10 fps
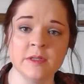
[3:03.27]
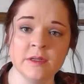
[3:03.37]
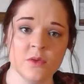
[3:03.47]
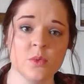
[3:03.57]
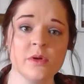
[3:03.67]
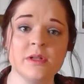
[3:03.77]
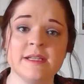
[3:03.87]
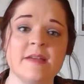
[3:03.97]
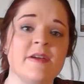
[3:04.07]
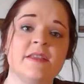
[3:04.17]
The world I
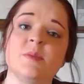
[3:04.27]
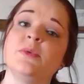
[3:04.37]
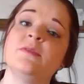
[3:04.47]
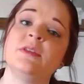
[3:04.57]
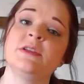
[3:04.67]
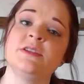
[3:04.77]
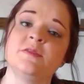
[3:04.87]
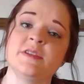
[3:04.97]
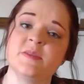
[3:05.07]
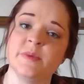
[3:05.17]
have had the privilege of
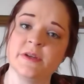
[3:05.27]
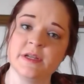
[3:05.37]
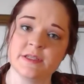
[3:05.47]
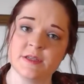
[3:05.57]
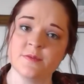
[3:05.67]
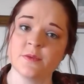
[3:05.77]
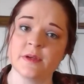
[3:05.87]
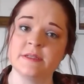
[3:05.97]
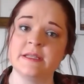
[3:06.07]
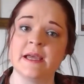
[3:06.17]
experiencing for
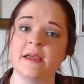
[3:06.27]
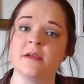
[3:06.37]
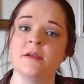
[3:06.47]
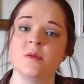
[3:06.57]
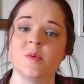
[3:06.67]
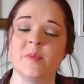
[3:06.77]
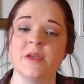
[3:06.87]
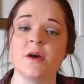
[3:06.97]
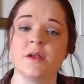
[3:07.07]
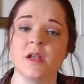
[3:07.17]
a day will be
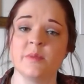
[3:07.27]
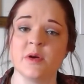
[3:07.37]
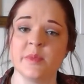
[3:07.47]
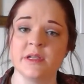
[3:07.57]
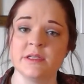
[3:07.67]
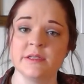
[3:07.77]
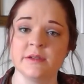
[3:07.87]
gone in a moment.